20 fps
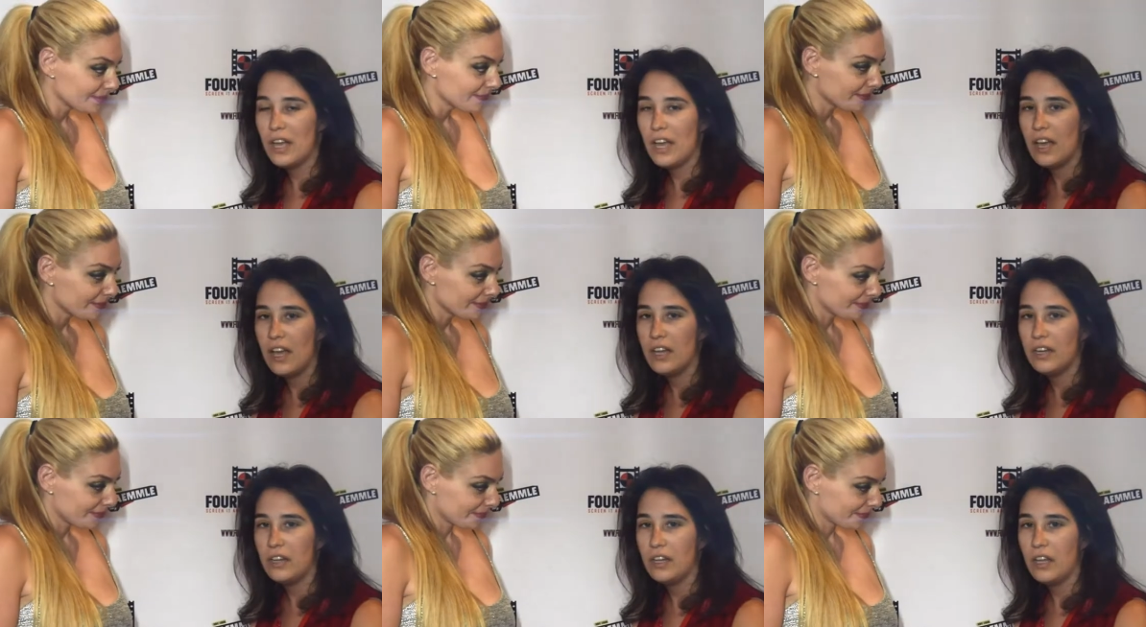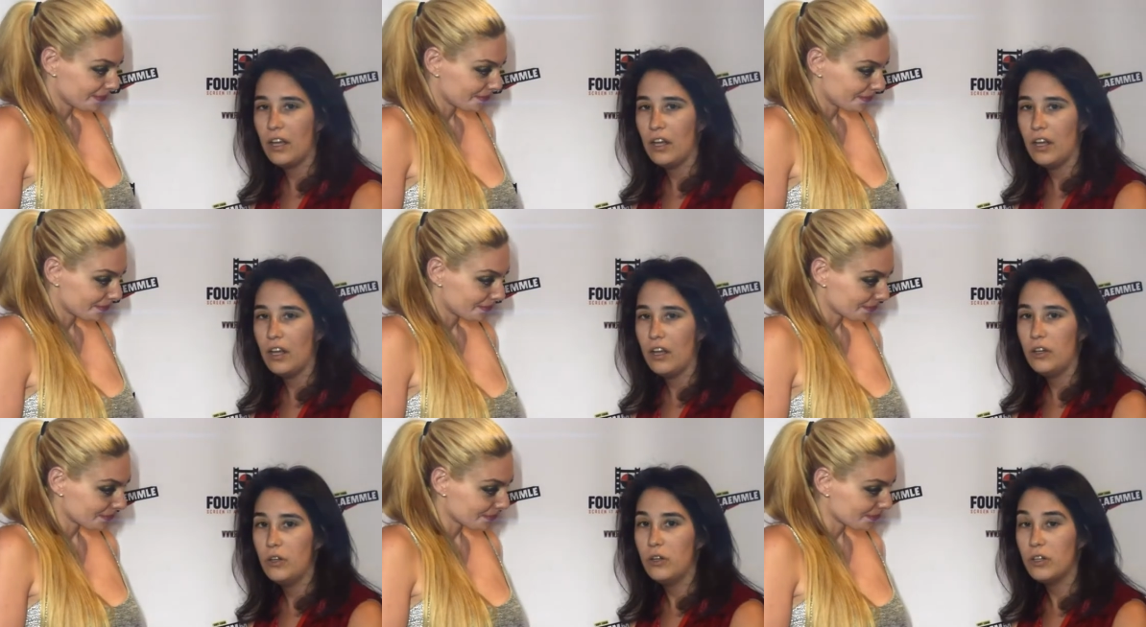Speaker 1: at
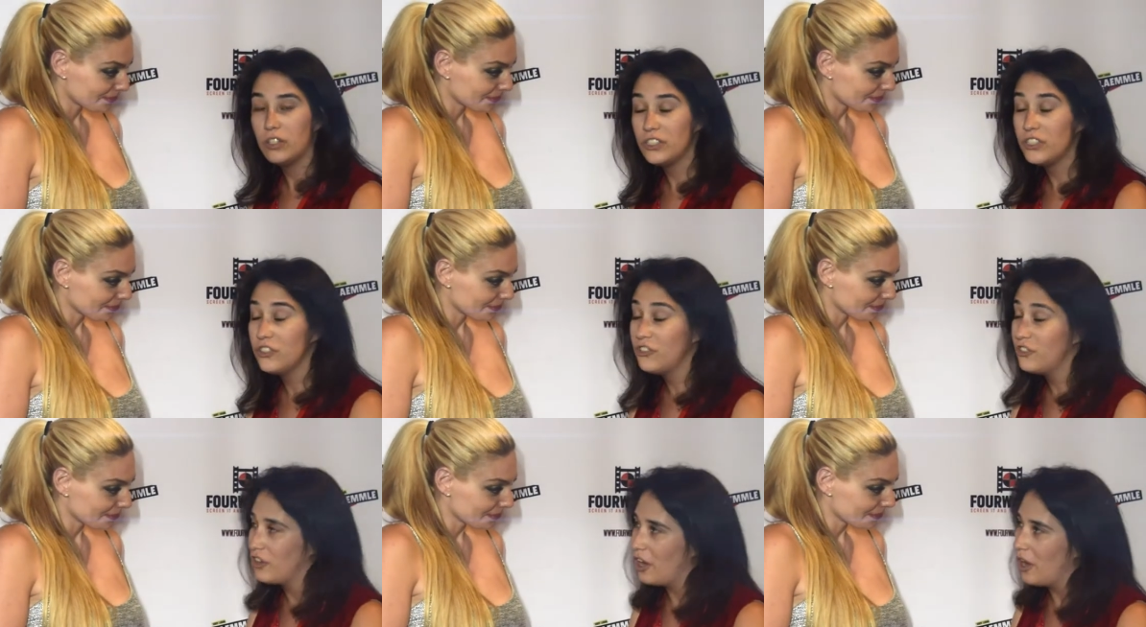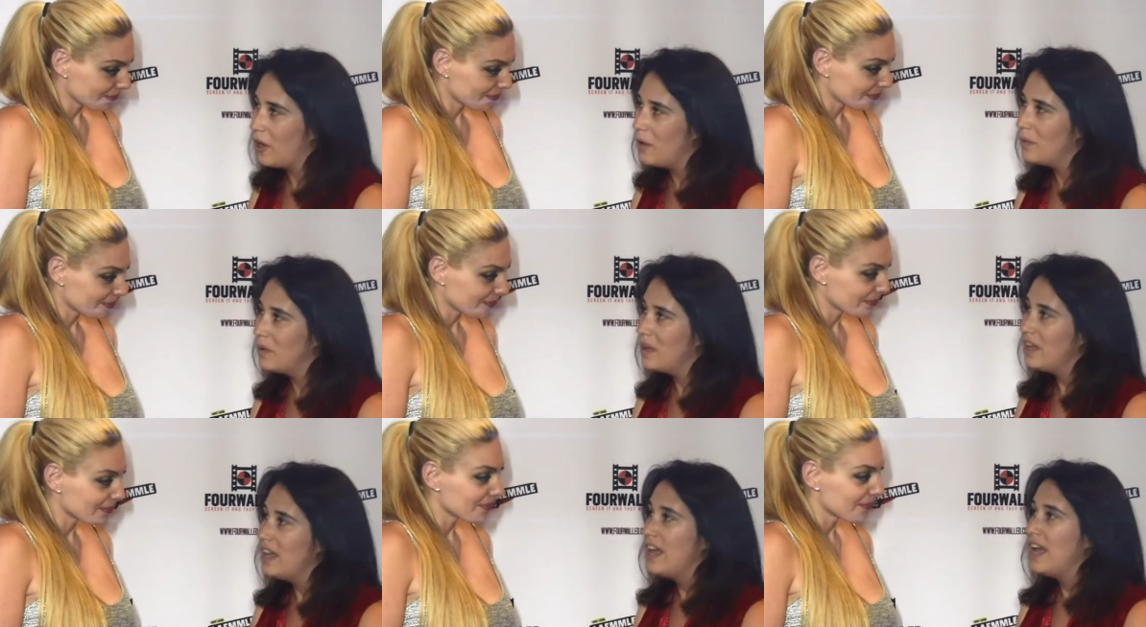uh, Hooked
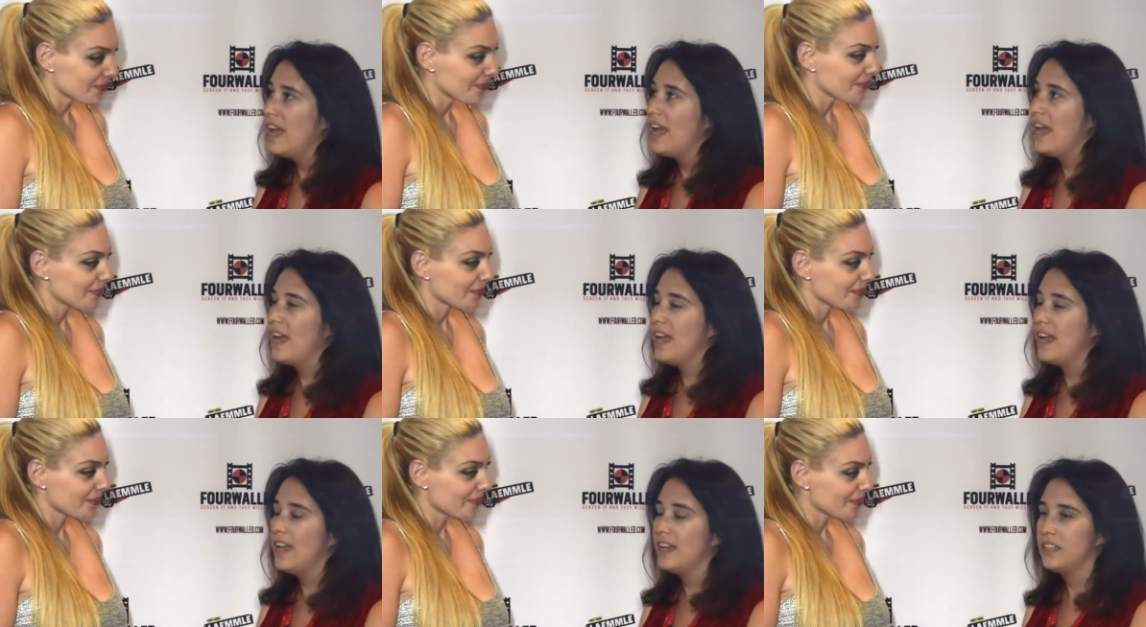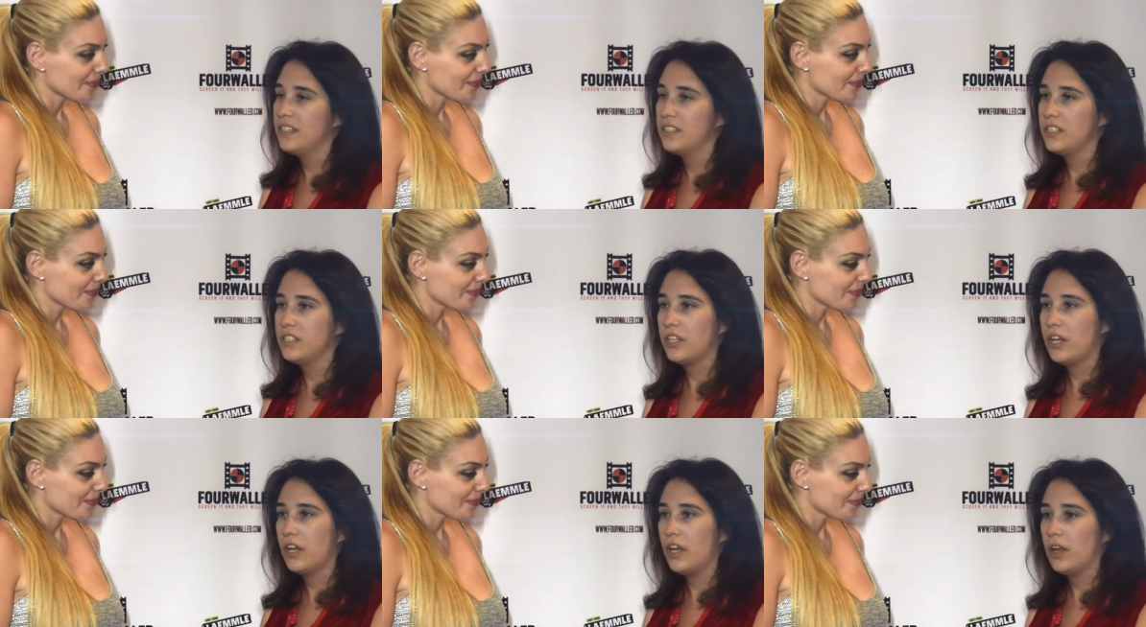Show,
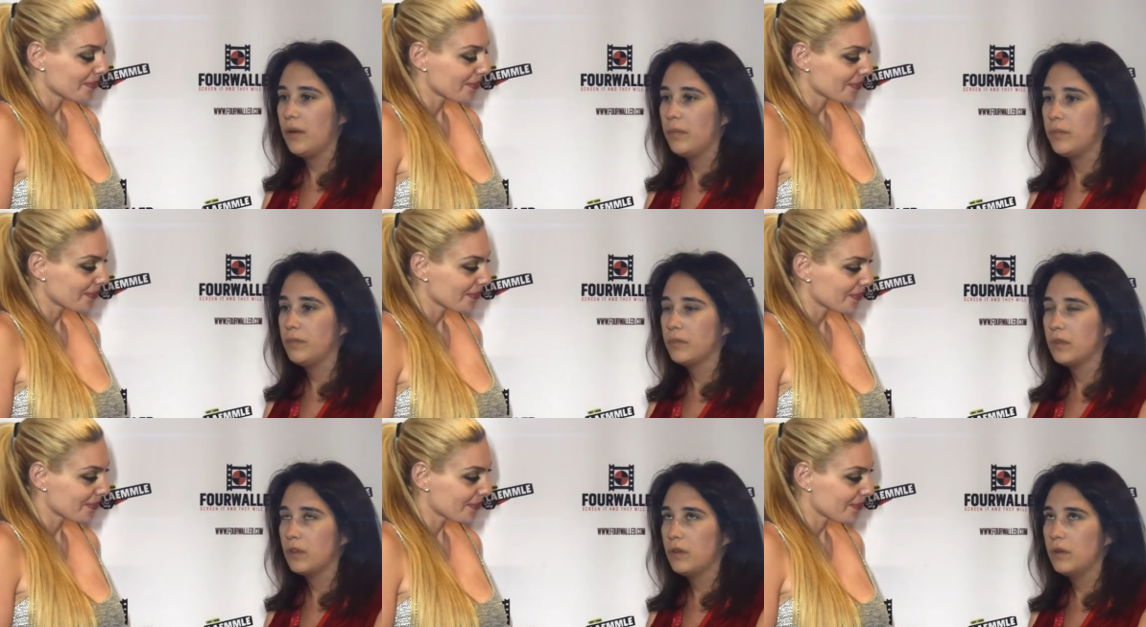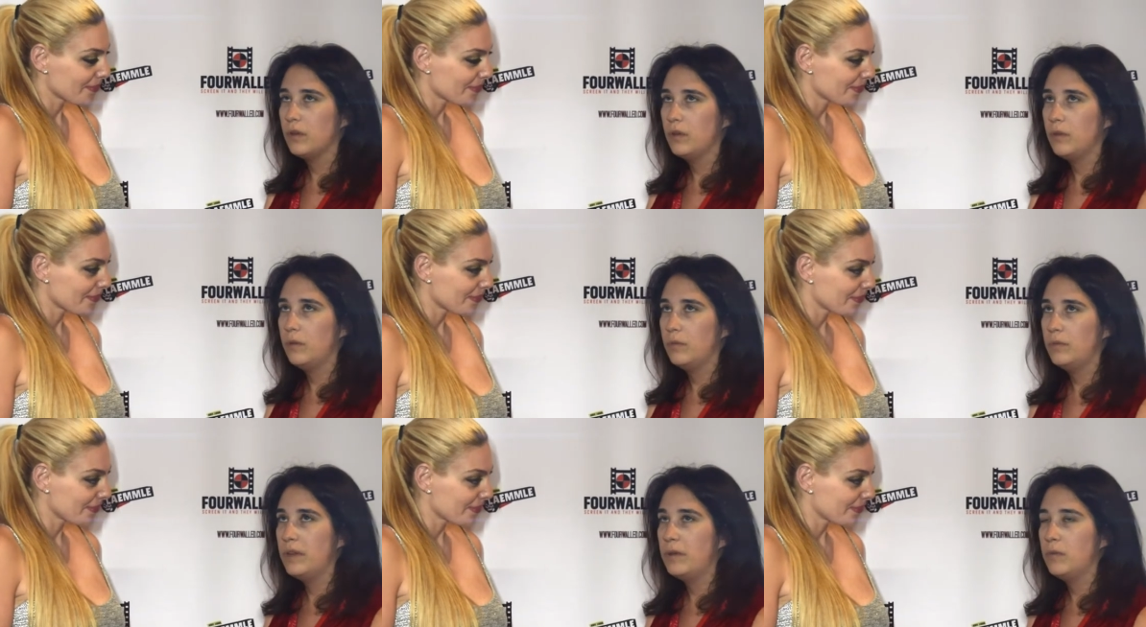and um,
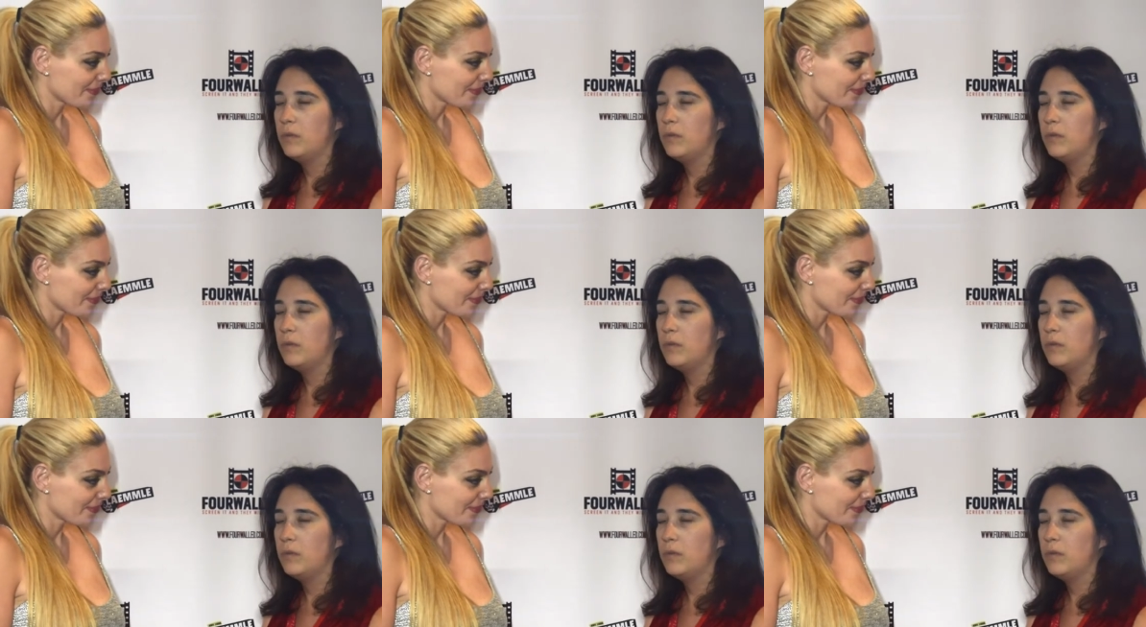we